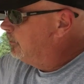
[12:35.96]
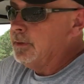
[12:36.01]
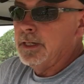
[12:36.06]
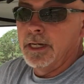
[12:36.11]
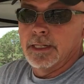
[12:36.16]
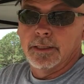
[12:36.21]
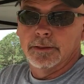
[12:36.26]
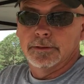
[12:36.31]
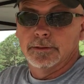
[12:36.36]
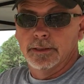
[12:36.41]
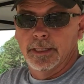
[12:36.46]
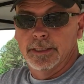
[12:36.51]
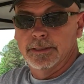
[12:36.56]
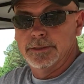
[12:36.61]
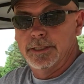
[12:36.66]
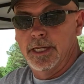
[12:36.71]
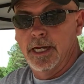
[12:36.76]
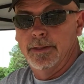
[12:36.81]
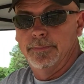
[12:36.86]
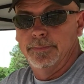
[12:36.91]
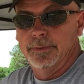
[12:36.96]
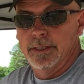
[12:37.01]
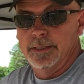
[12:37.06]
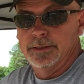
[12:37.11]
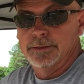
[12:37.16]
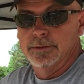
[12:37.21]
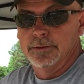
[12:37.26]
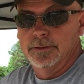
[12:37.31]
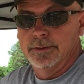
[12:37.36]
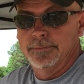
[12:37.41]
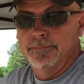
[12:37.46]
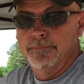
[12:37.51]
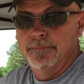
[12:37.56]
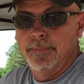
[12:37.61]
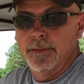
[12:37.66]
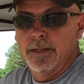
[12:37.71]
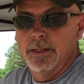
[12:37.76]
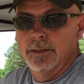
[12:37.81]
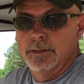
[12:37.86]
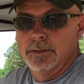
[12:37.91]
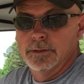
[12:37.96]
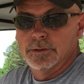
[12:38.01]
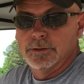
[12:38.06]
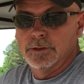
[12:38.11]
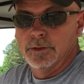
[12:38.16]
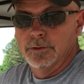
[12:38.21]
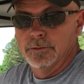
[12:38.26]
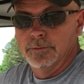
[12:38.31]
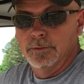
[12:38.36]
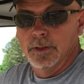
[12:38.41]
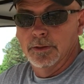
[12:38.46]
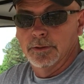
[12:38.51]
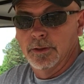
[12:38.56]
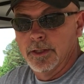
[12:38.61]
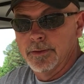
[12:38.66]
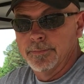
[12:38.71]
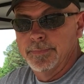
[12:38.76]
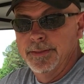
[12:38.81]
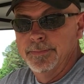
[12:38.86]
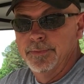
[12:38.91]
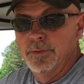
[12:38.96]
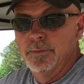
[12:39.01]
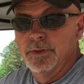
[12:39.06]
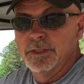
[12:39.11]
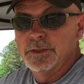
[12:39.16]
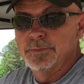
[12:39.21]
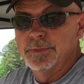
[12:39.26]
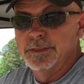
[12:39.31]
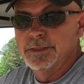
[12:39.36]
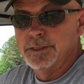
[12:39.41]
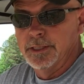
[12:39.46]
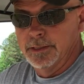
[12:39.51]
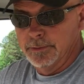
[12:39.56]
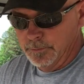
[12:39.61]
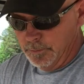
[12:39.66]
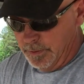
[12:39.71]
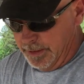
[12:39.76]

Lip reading: I got the last cap last night. So a lot of people must be setting